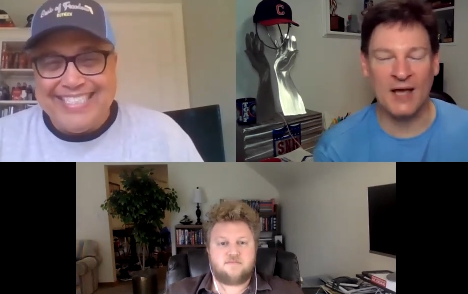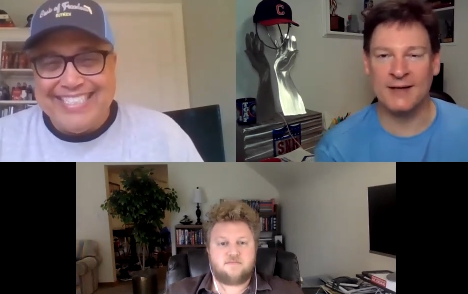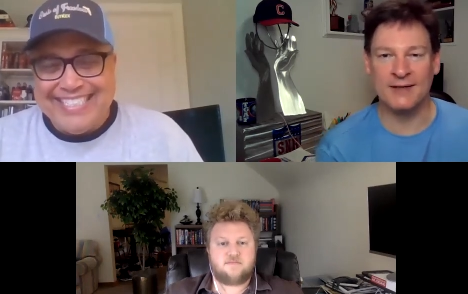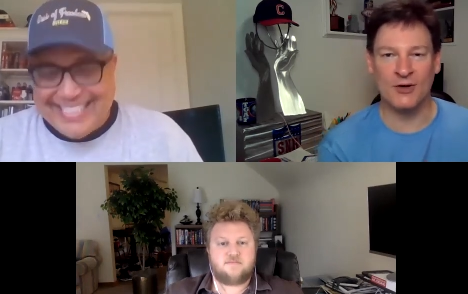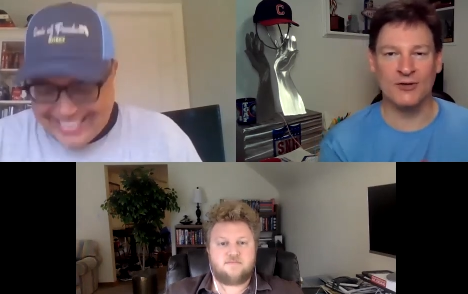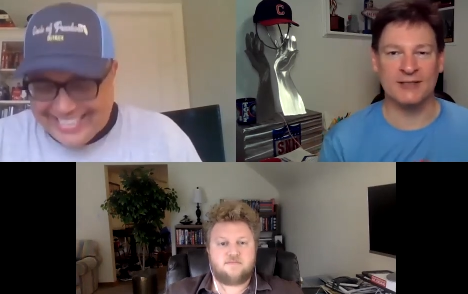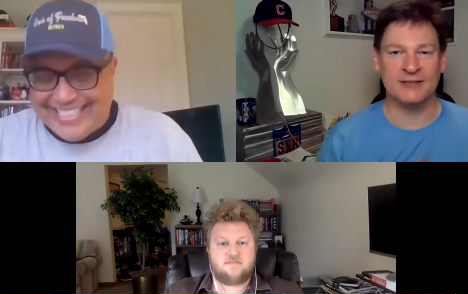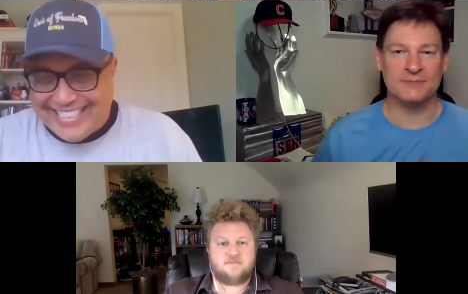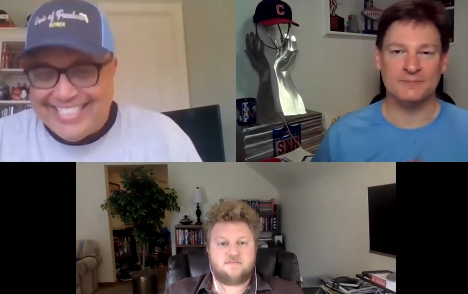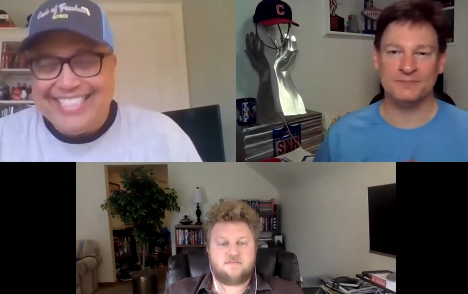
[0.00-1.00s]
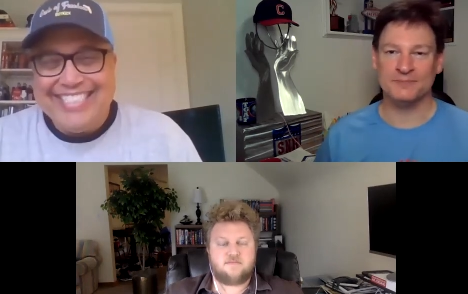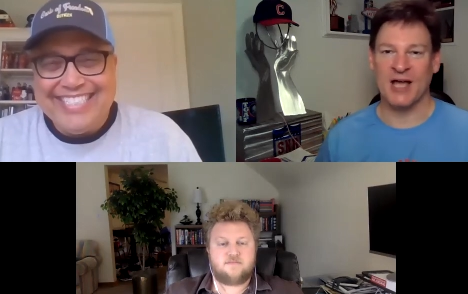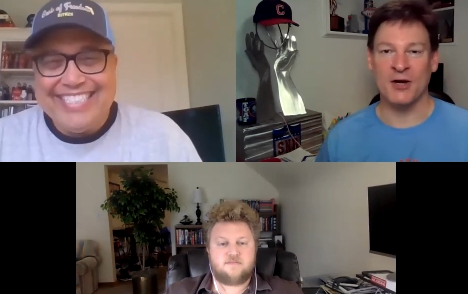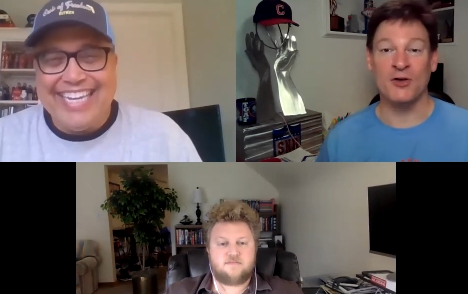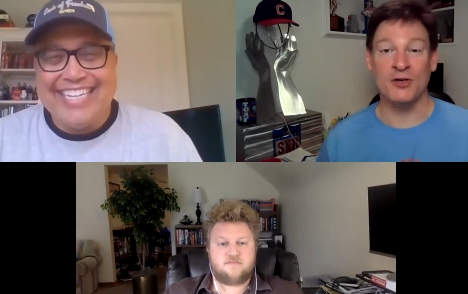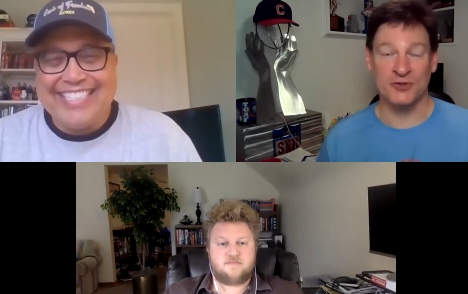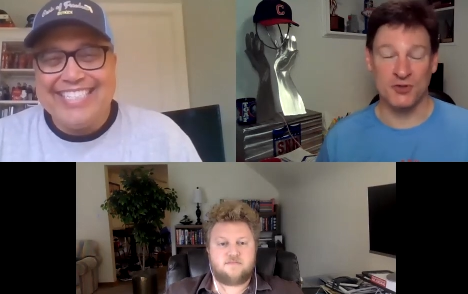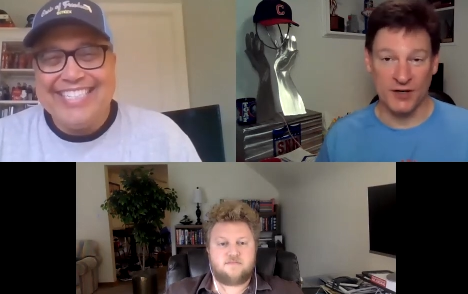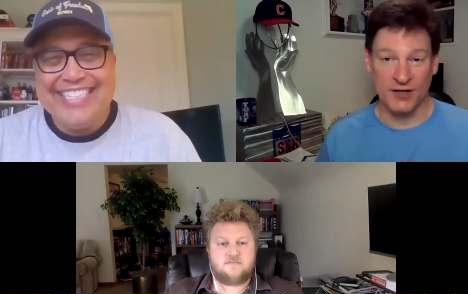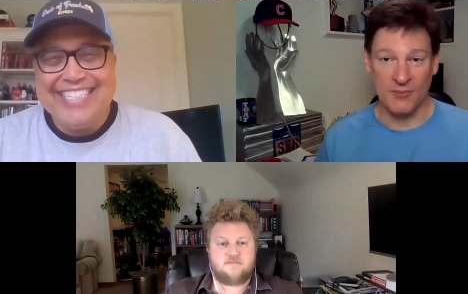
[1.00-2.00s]
Speaker 1: I didn't know this. I know yeah. you
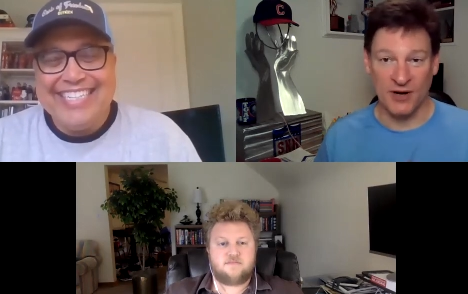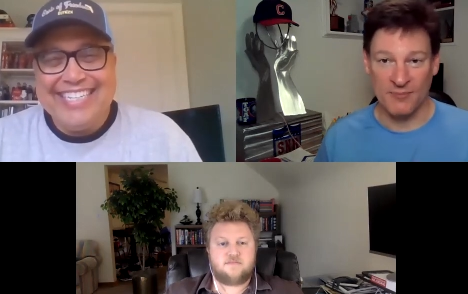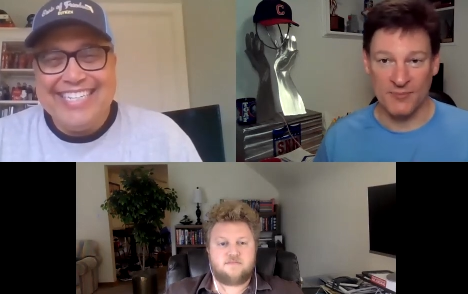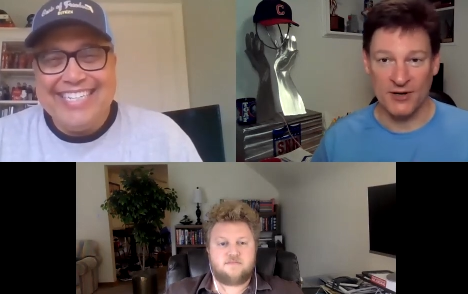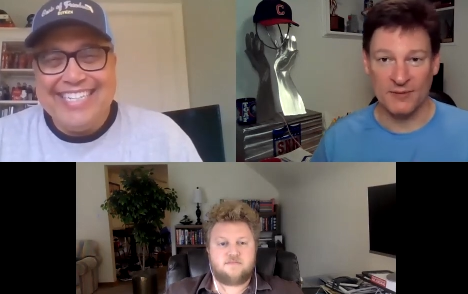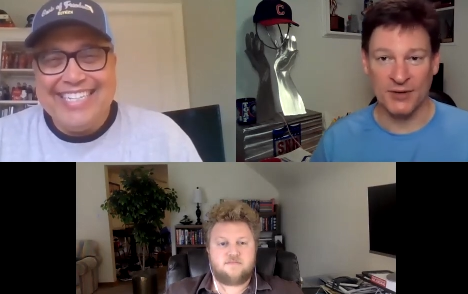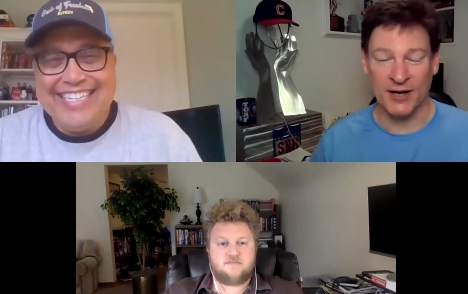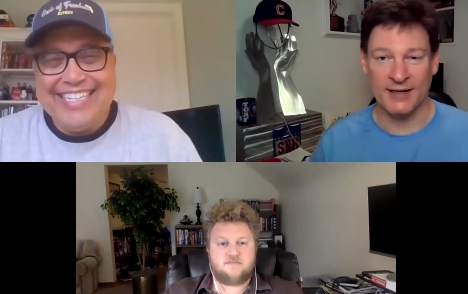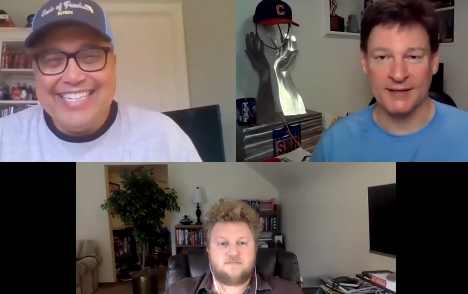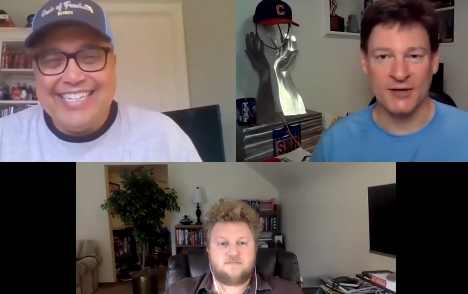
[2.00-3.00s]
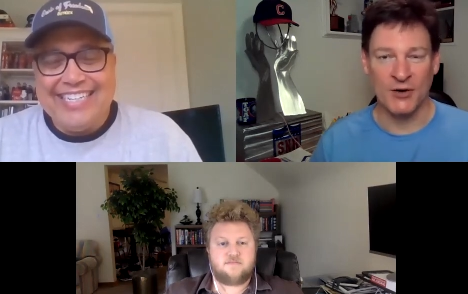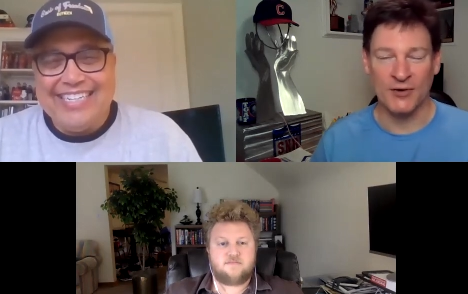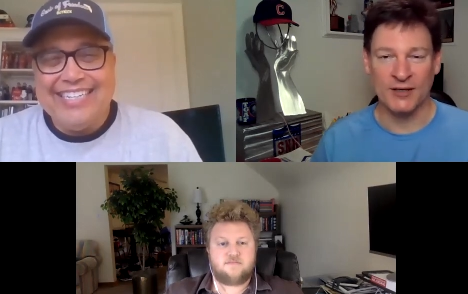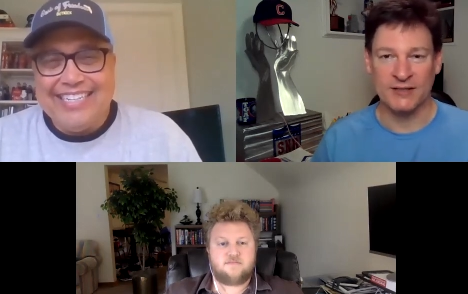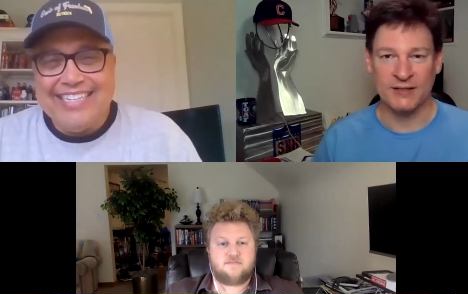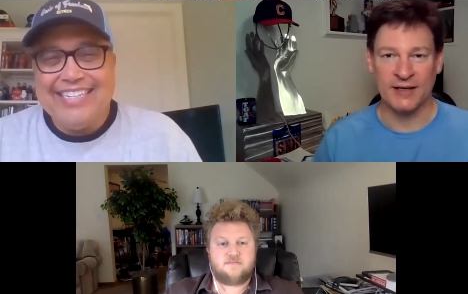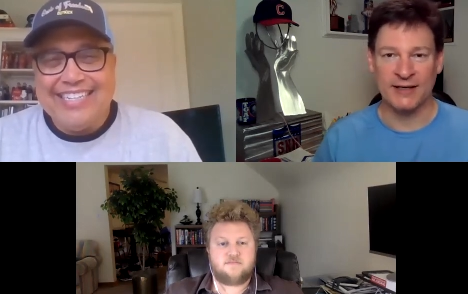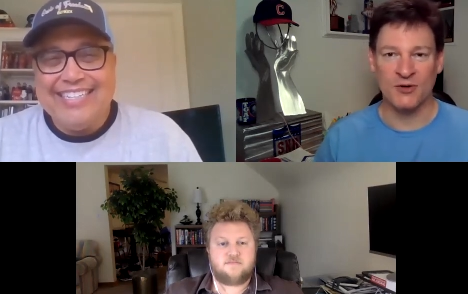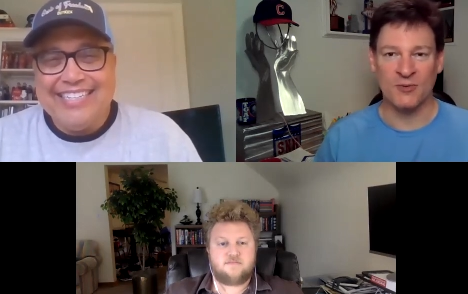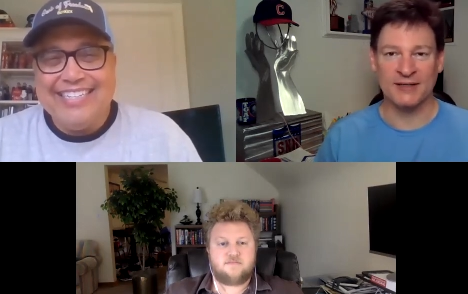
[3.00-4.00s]
enjoyed coming up here, but I didn't know that uh, I
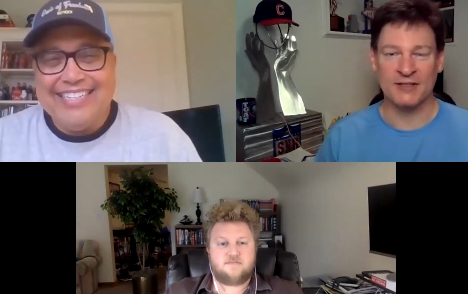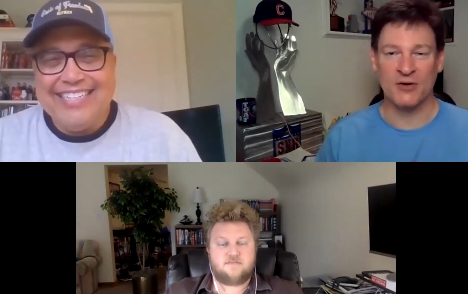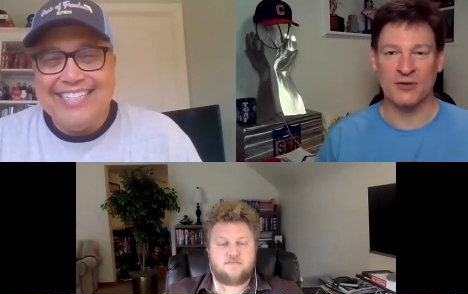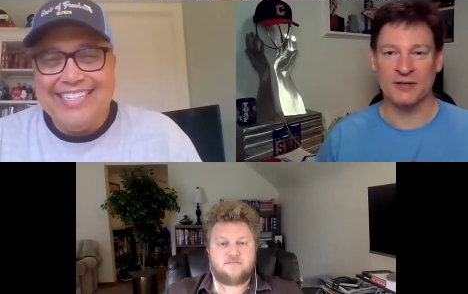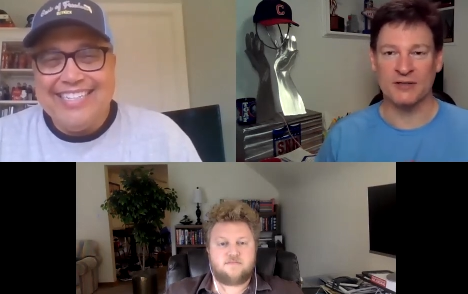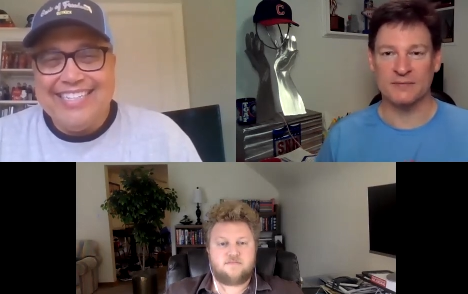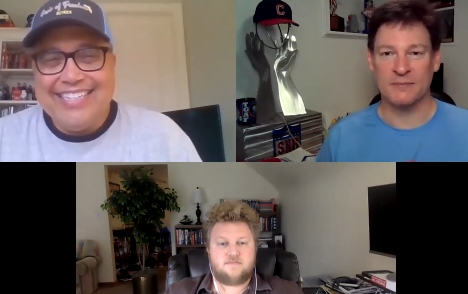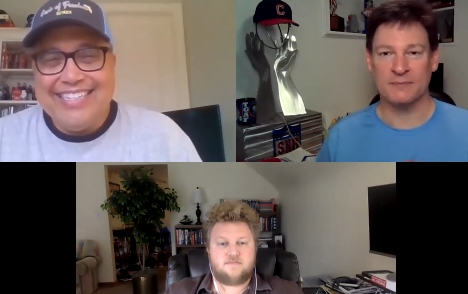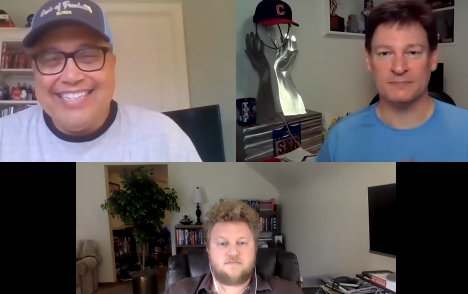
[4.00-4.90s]
didn't know about the donuts.